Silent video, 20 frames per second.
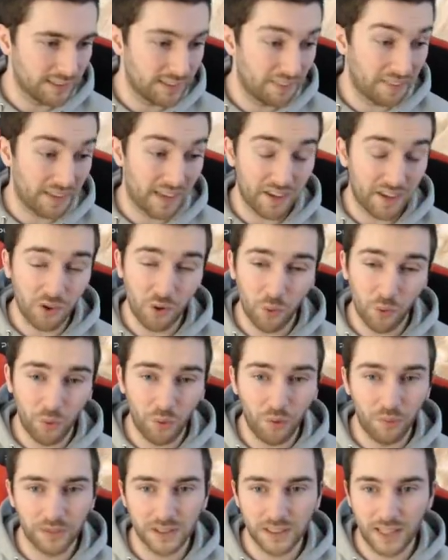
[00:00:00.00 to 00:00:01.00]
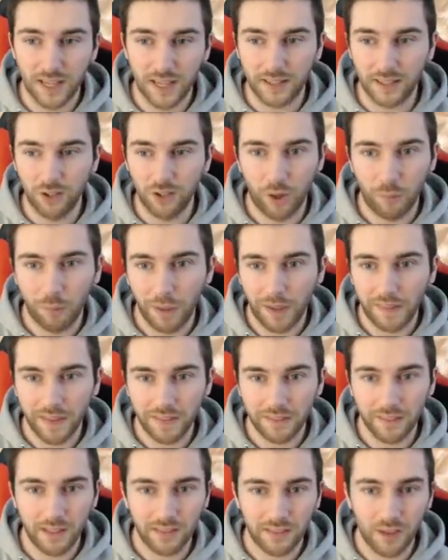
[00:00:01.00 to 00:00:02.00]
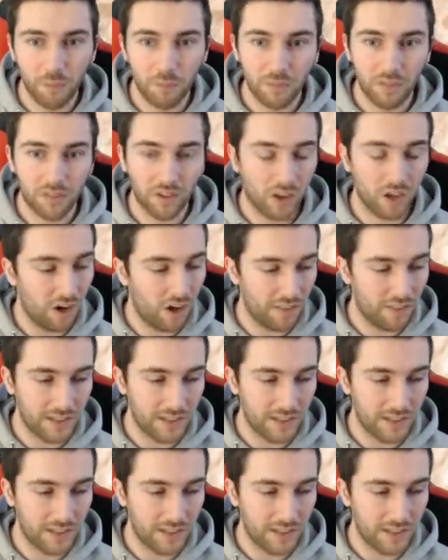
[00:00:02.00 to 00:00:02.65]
Did they get caught? Sadly not, man. They they dumped the car.